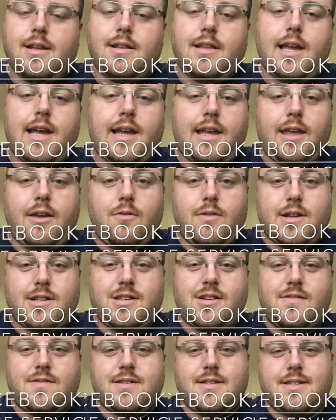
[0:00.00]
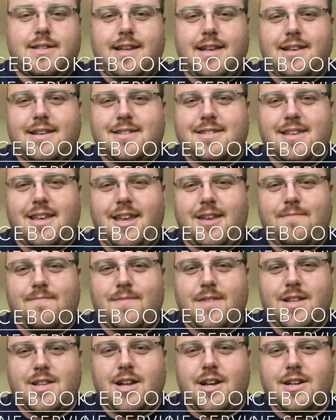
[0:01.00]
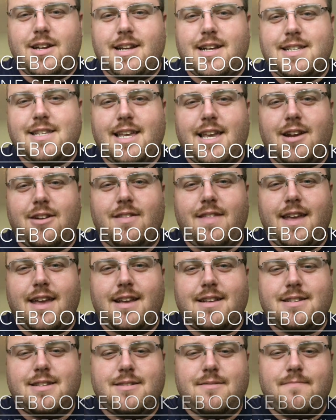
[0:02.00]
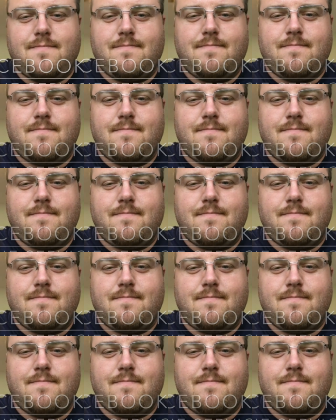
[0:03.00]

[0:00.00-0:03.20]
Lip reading: Tag Equine Services LLC. We'll talk to you guys later. Thanks.